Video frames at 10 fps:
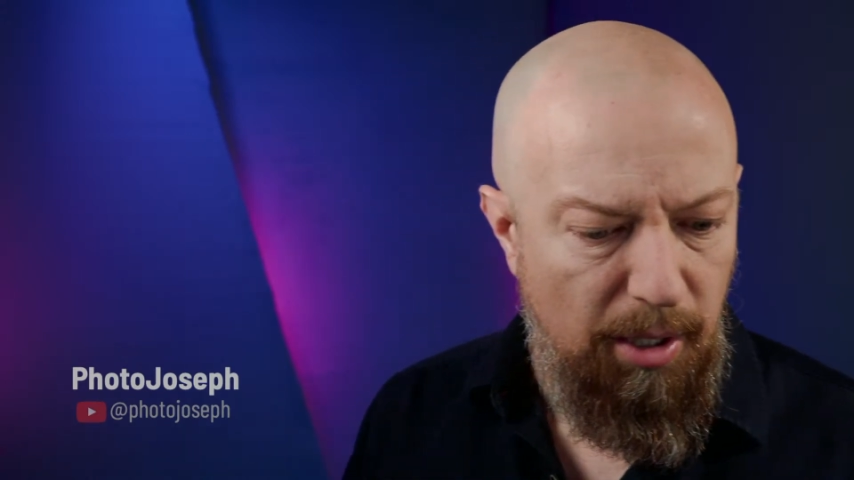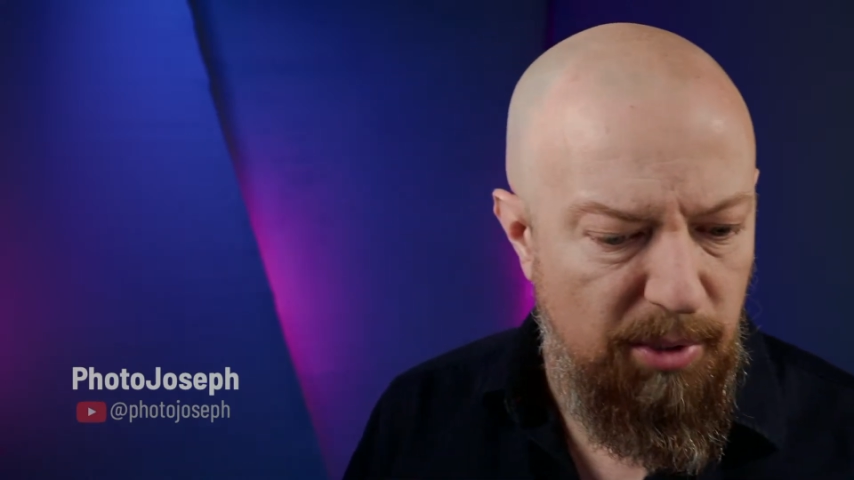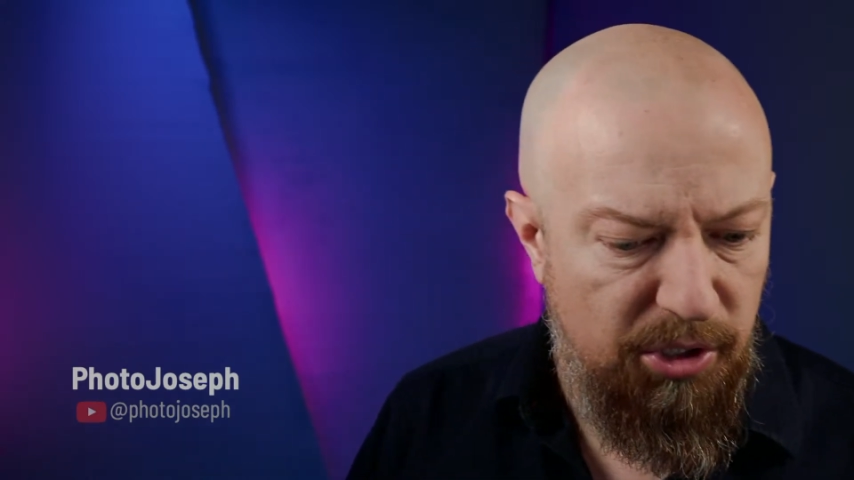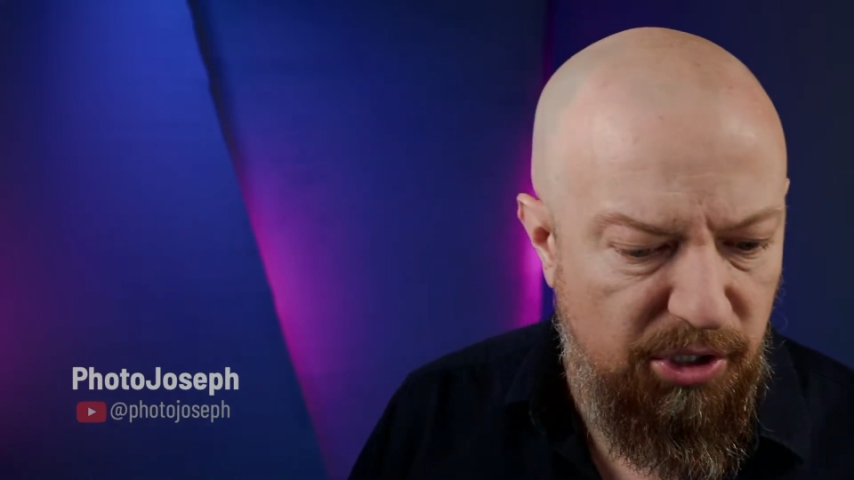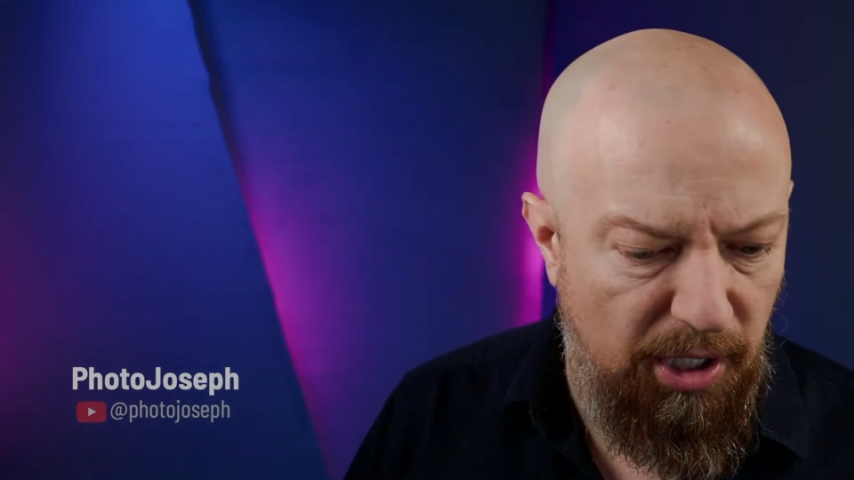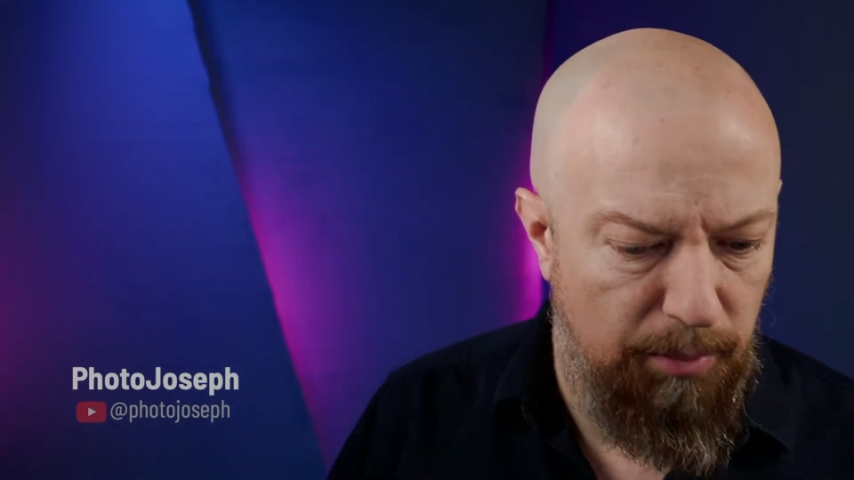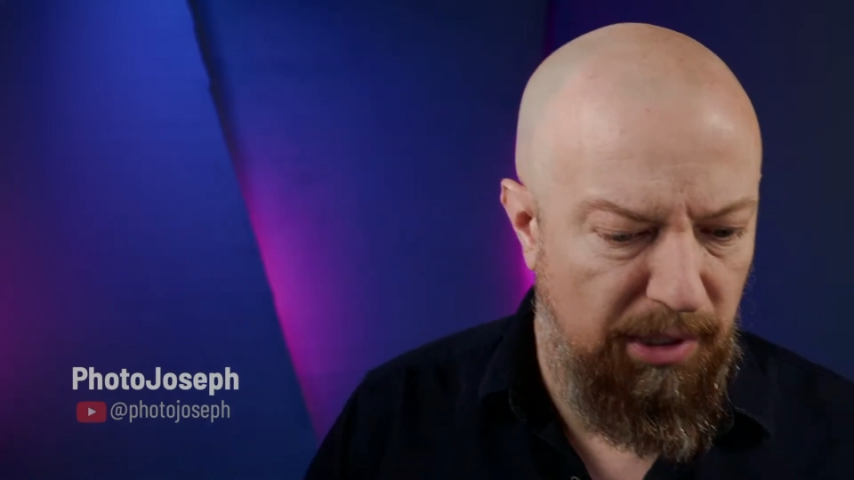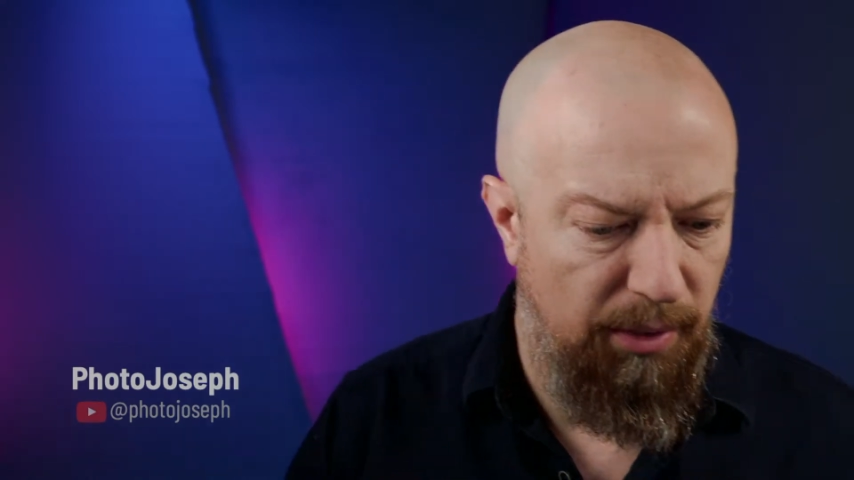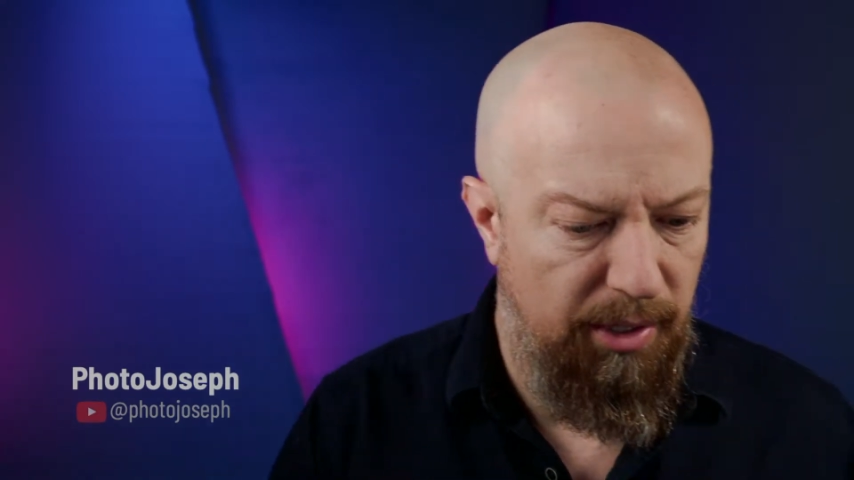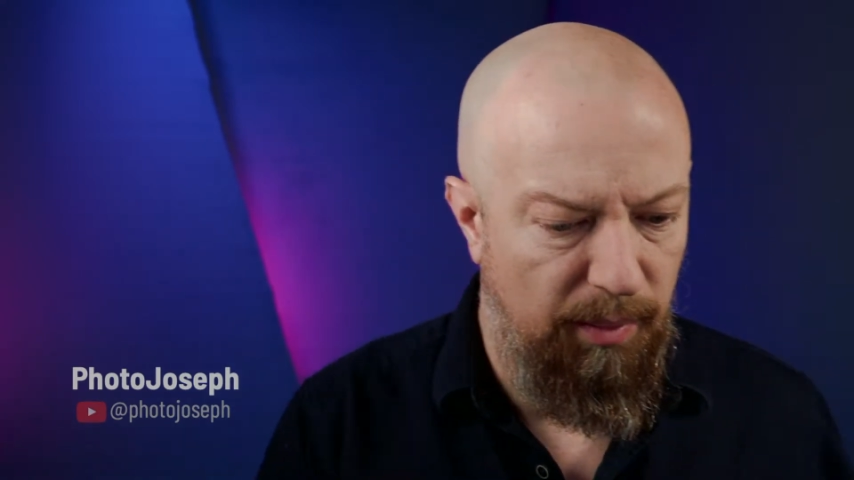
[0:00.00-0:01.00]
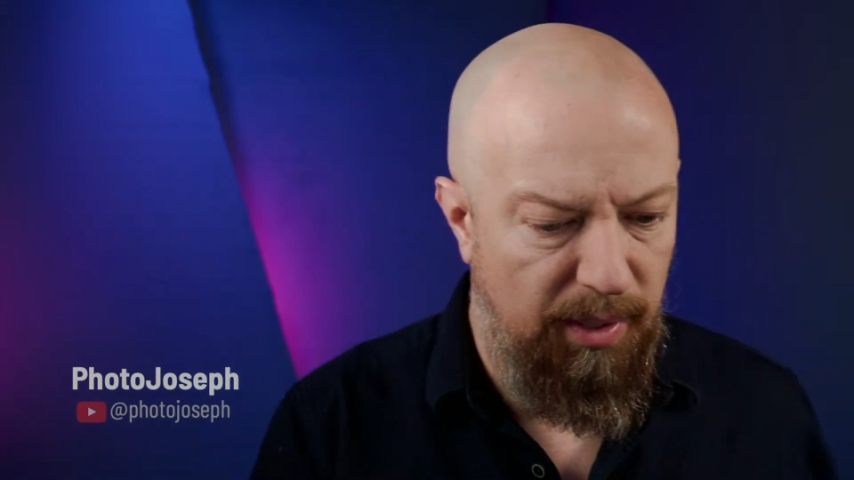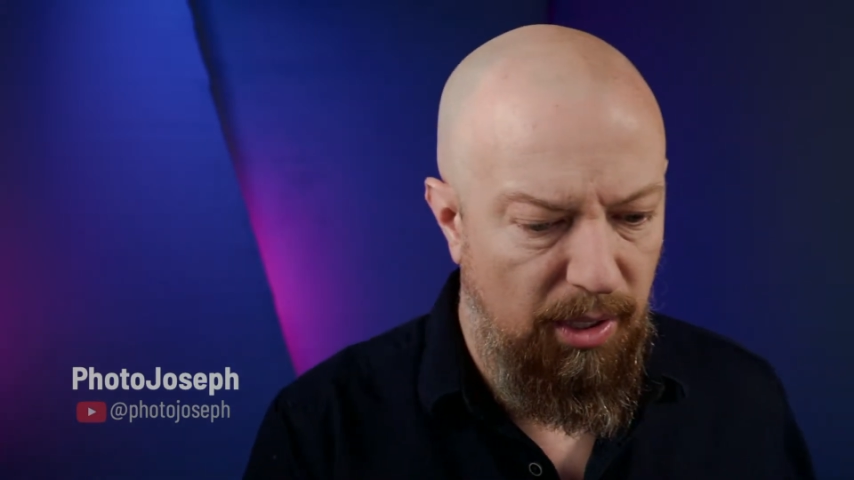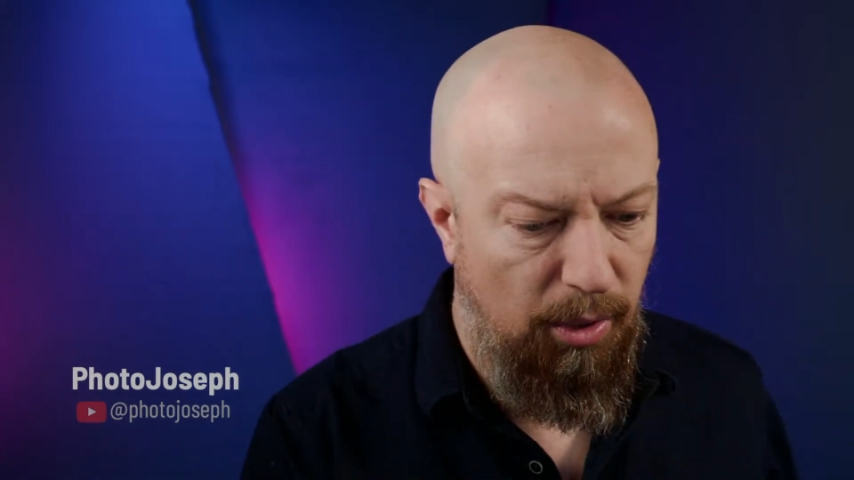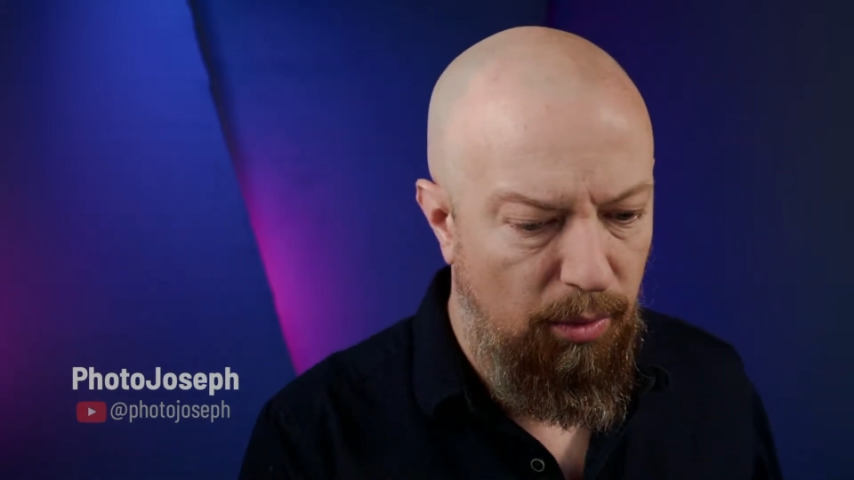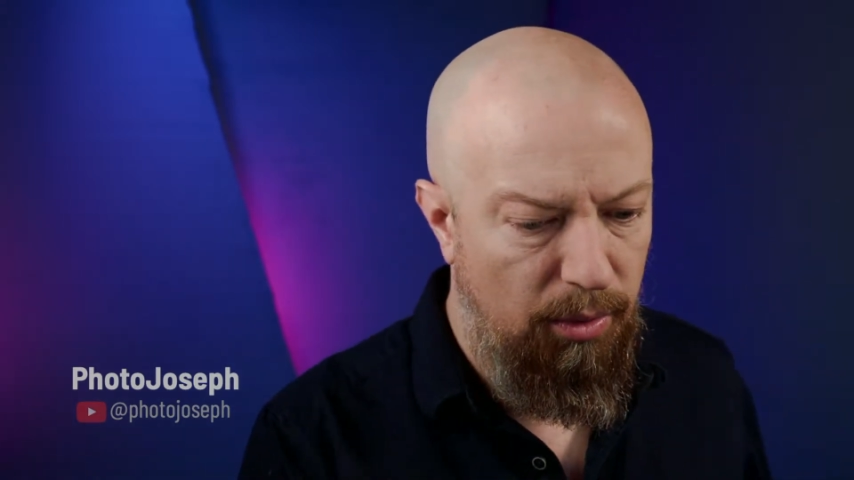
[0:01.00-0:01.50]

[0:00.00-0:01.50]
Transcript: Mr. Tyler Brown, there we go.